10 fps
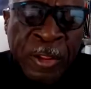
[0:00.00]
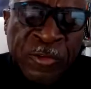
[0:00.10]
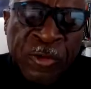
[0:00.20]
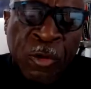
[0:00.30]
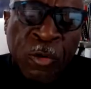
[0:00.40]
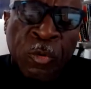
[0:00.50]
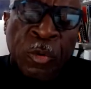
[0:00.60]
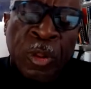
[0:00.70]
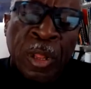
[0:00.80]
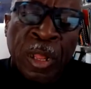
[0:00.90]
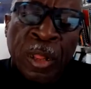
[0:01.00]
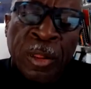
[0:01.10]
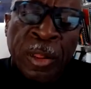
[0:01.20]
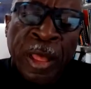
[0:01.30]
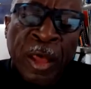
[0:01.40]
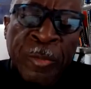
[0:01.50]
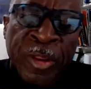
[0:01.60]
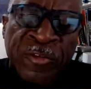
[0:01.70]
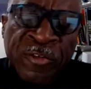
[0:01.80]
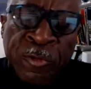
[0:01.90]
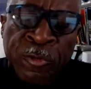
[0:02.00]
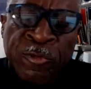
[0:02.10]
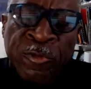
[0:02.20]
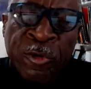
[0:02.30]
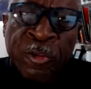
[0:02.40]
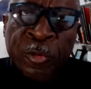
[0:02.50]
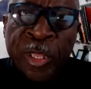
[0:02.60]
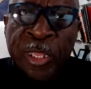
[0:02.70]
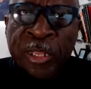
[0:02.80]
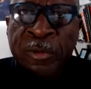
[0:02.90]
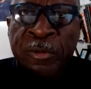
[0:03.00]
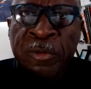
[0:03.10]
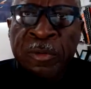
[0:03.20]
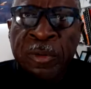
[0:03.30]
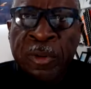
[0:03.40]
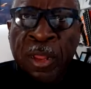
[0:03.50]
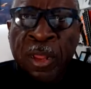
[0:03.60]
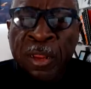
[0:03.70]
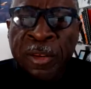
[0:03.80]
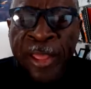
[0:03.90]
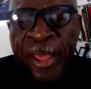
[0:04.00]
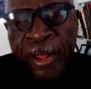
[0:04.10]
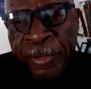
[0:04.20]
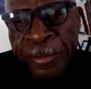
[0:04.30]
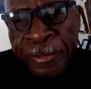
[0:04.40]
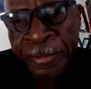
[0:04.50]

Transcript: So how many schools are you in now?